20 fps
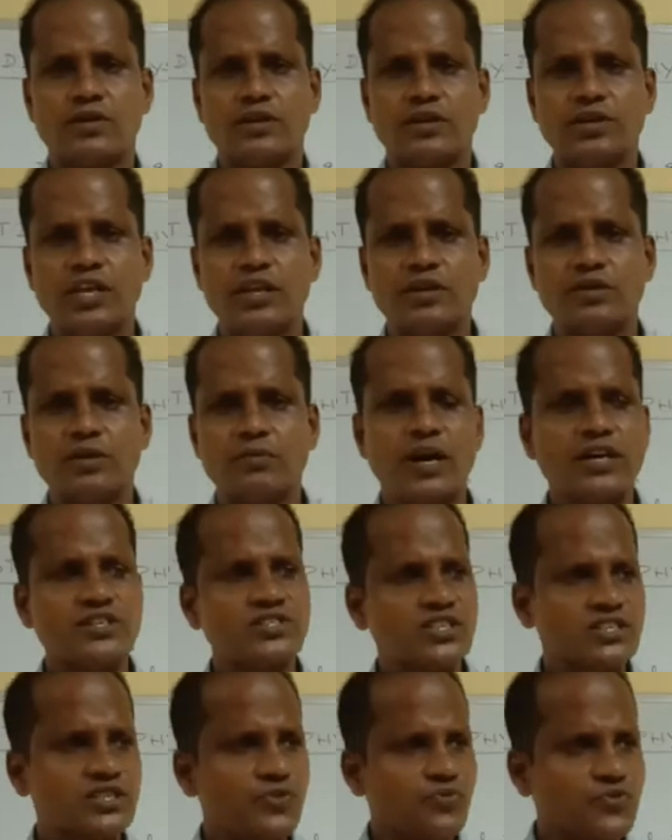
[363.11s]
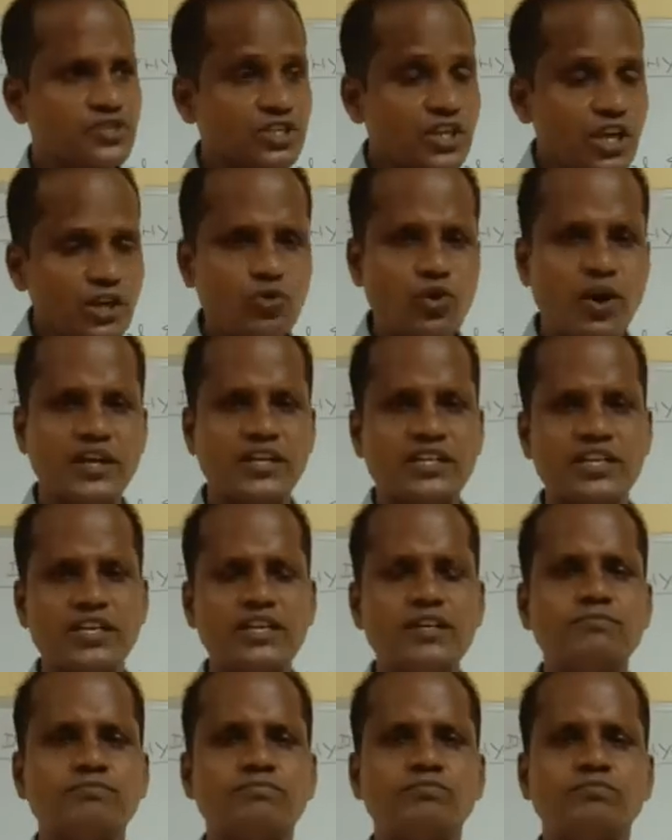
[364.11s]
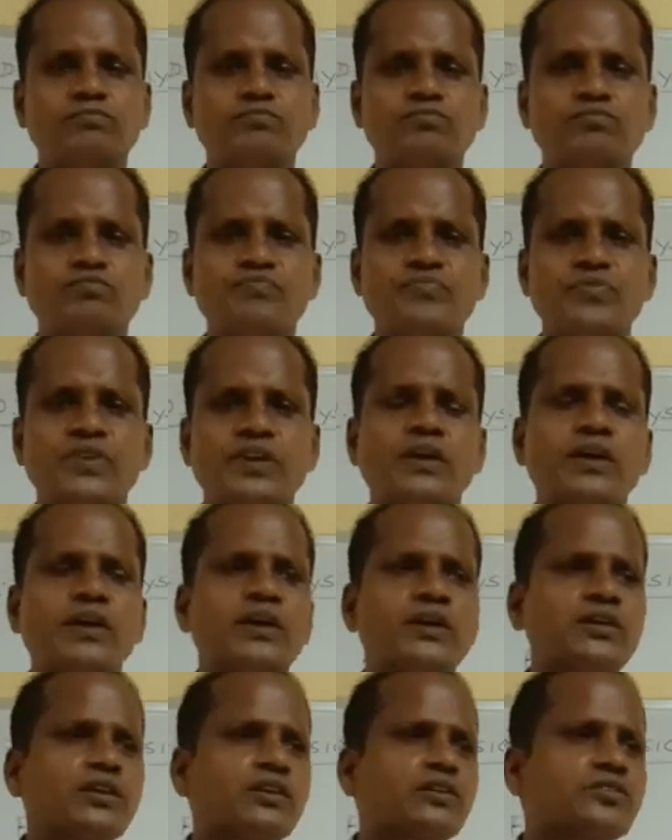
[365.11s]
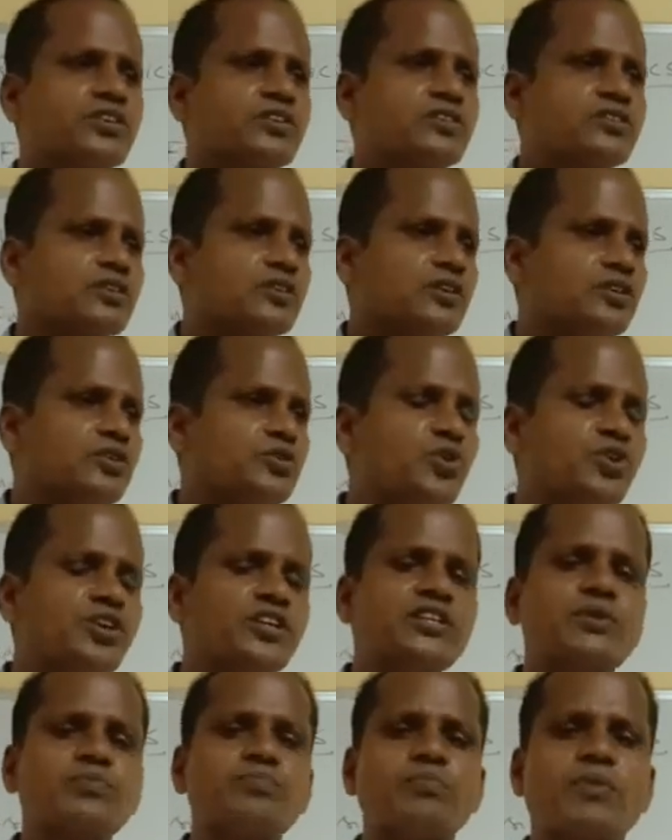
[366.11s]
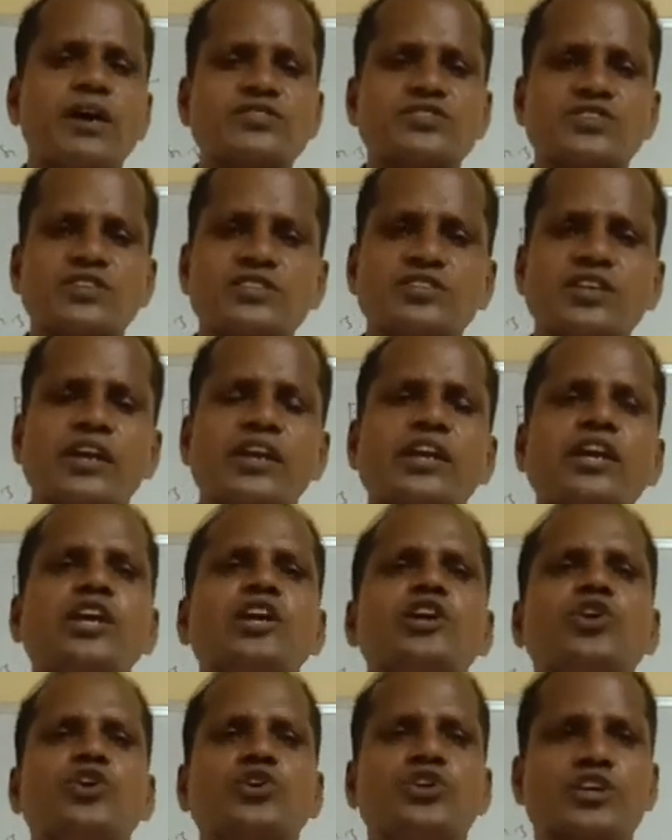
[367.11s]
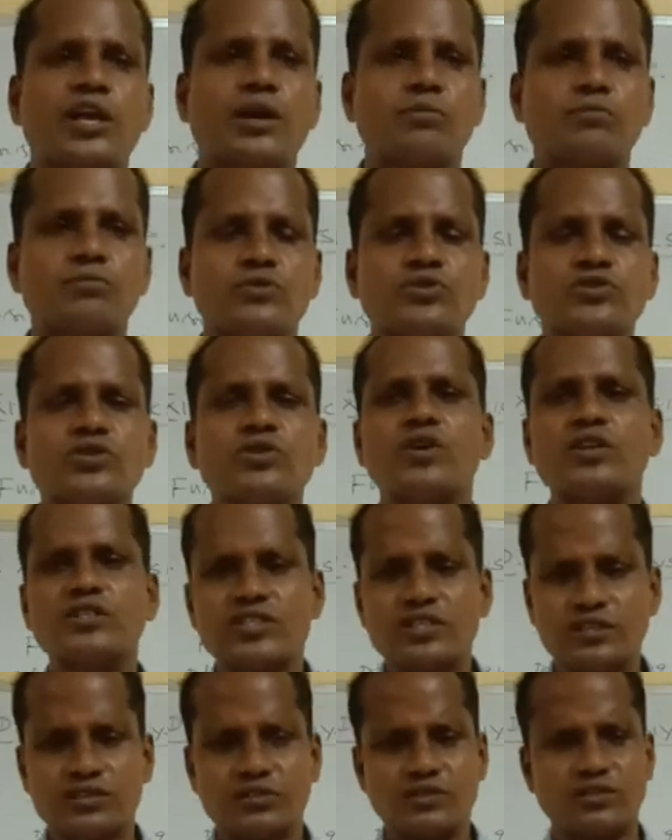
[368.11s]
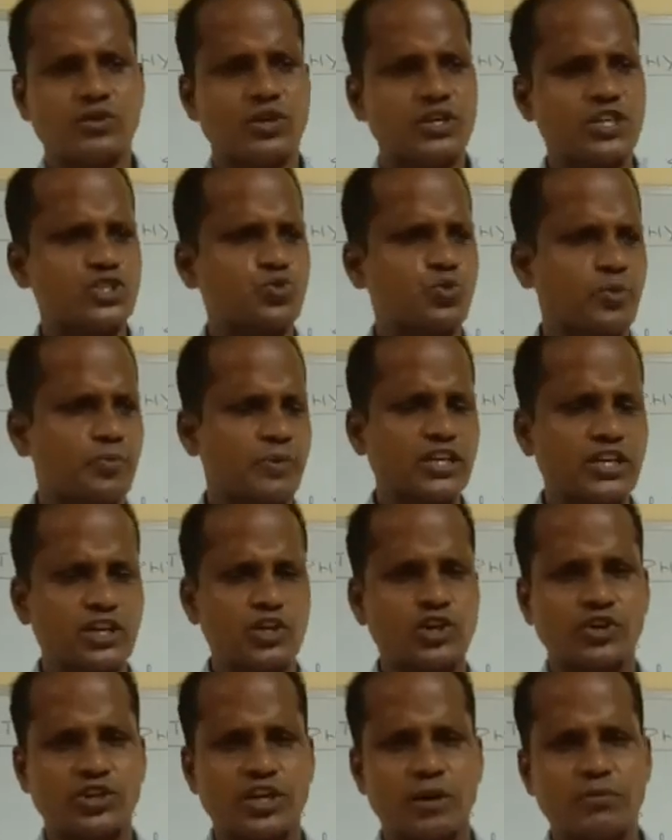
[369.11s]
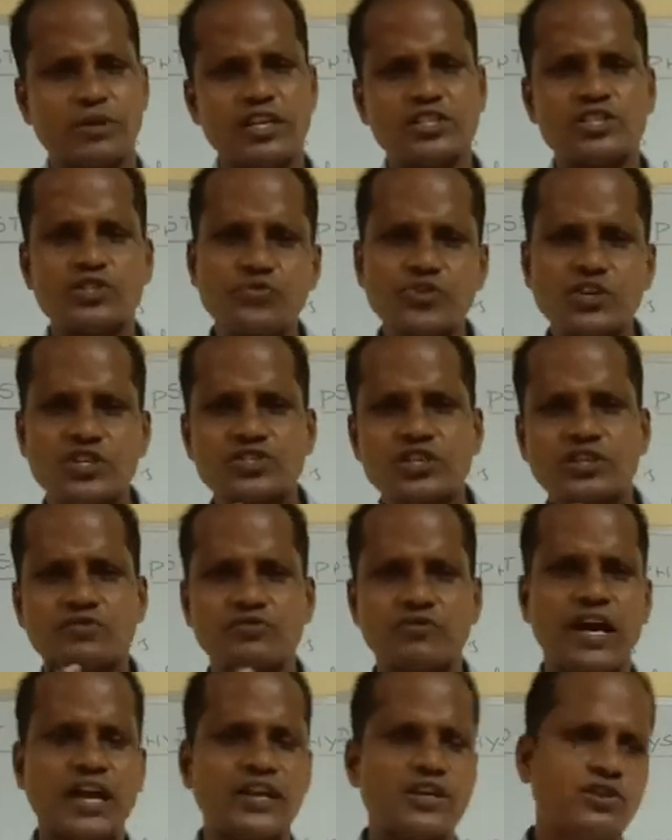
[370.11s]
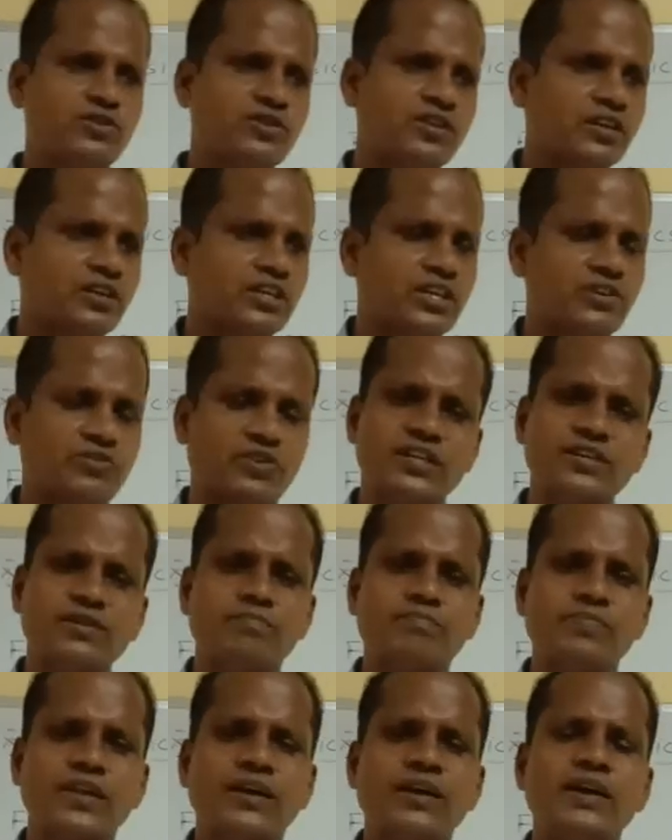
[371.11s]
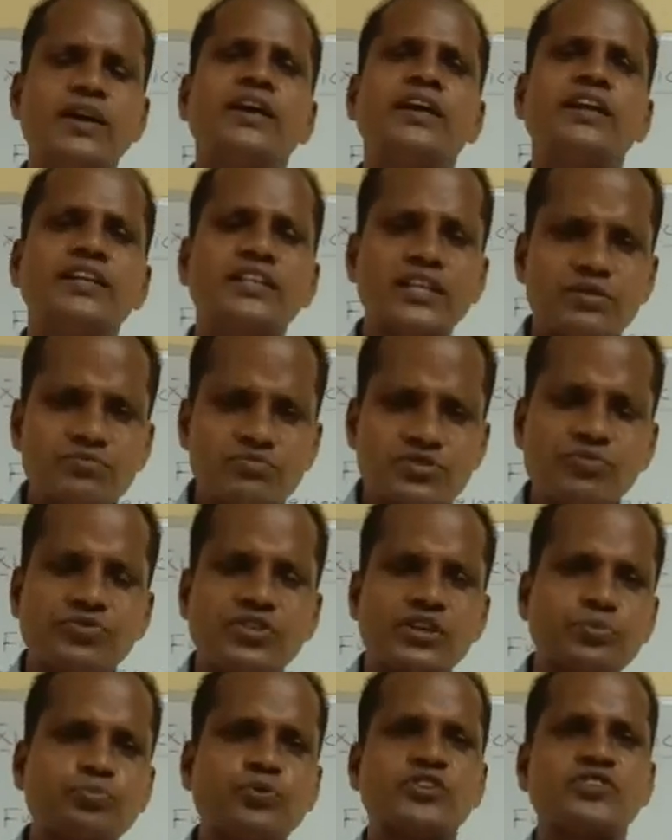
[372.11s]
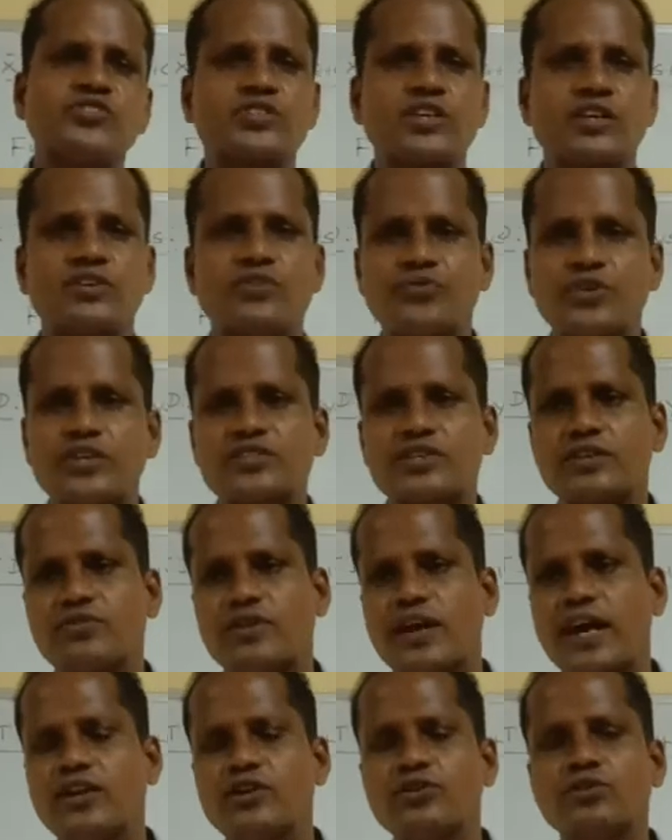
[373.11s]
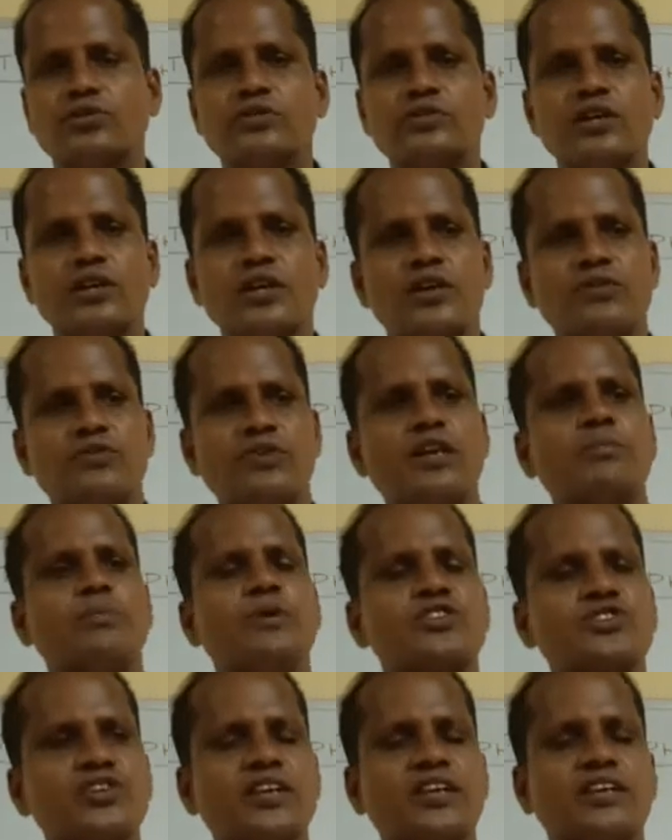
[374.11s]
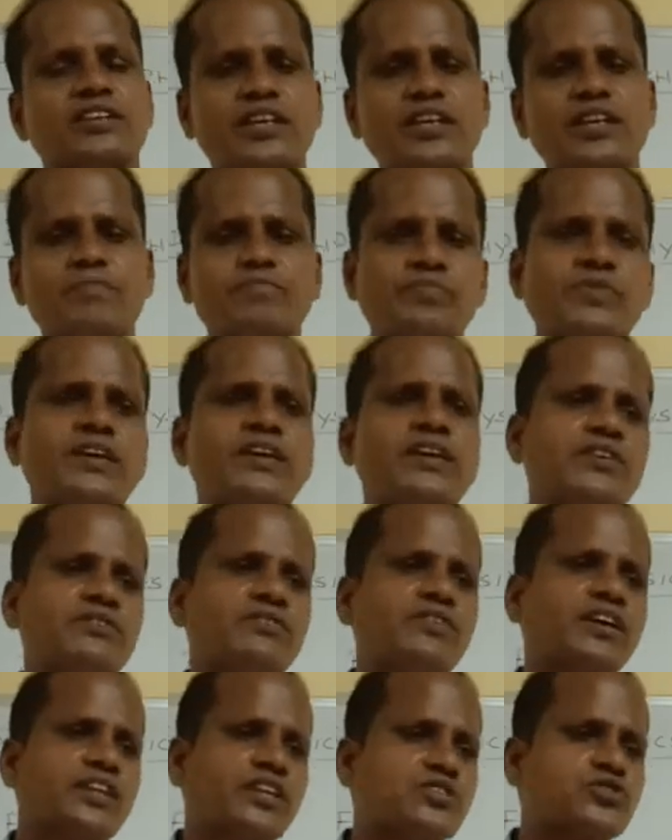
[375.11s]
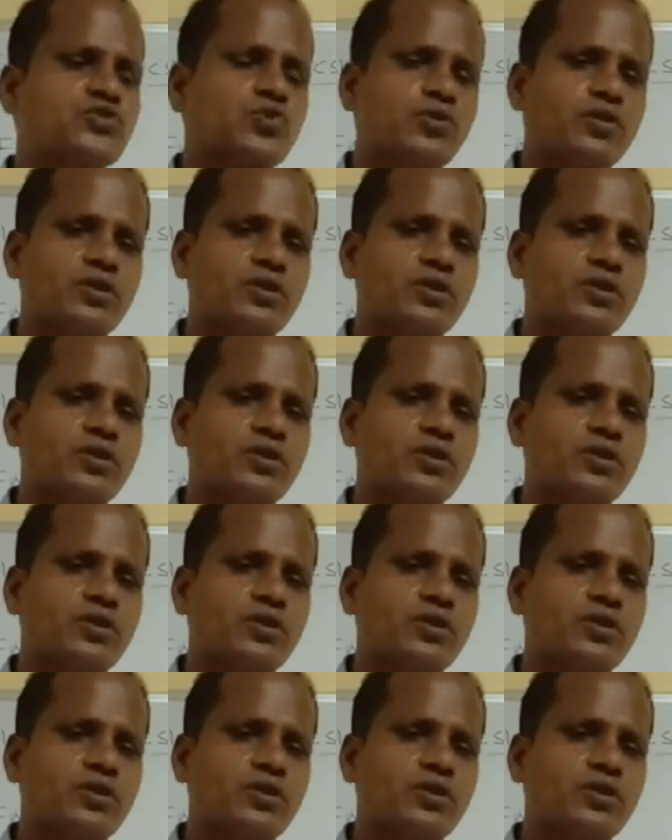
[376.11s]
Take the mass is a physical quantity. Here the unit of mass is kilogram. So what is going to be kilogram? Is a fixed value given. In terms of the fixed value, we are measuring the various